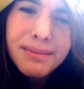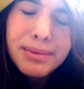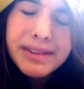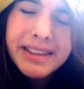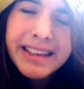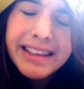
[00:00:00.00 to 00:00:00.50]

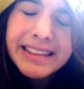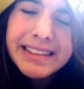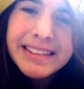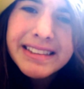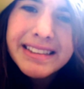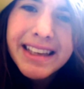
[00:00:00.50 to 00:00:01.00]
Please
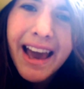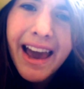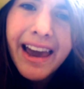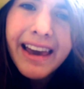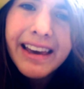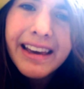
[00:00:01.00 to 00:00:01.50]

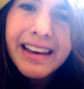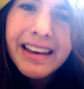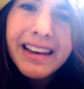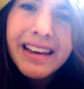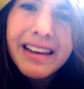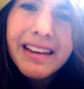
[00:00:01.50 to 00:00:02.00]
stay.
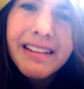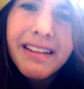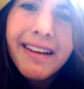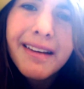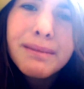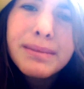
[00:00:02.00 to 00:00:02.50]

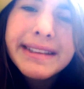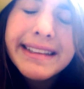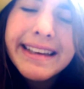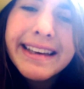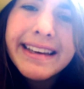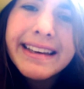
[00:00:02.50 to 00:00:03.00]

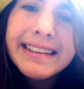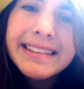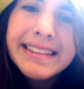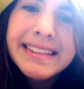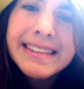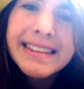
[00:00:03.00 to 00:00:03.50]

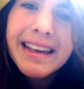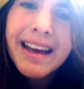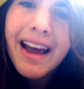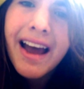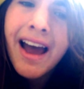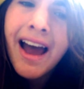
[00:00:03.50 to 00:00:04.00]
Please.
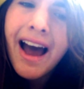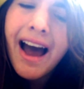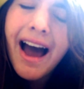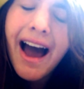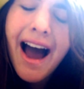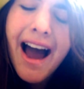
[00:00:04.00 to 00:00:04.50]

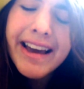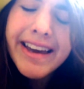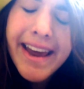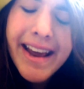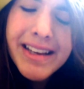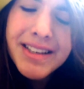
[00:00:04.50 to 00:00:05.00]
I
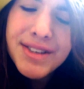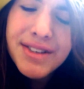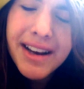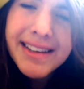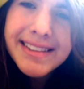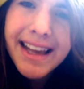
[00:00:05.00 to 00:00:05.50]
can't
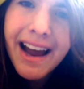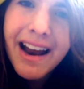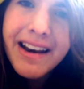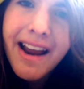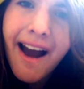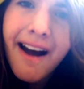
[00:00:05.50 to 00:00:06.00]
stress that
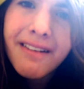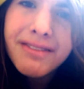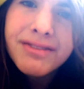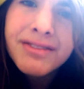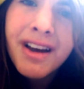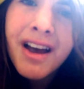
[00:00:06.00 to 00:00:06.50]
enough.
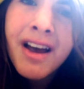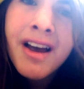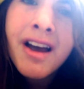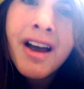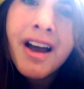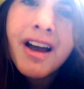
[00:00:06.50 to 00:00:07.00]

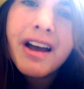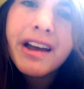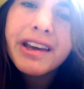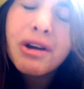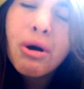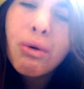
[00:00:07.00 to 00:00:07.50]

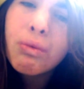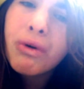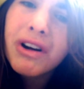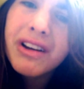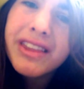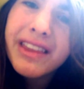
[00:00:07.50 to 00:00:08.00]
You're
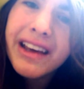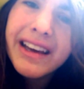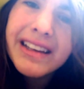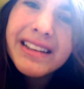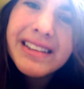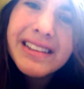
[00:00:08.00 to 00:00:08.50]
worth
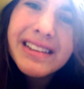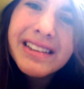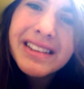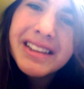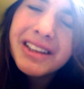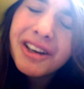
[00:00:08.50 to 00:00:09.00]
it.
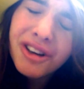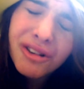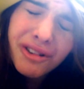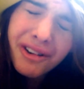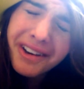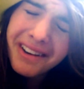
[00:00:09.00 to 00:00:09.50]
You
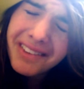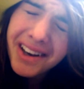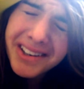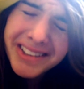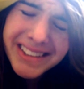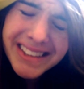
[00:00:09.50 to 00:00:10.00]
don't even
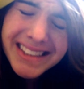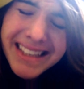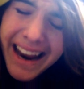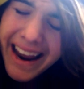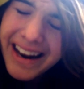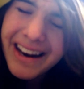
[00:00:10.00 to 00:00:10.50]

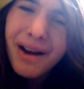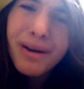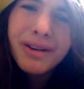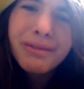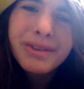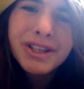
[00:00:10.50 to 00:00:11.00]
understand
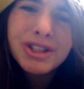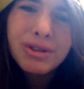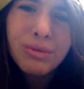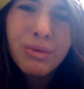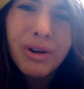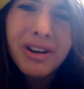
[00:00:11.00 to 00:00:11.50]
how much you're
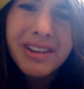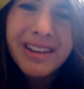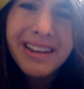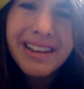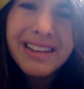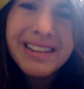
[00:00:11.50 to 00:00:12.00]
worth it.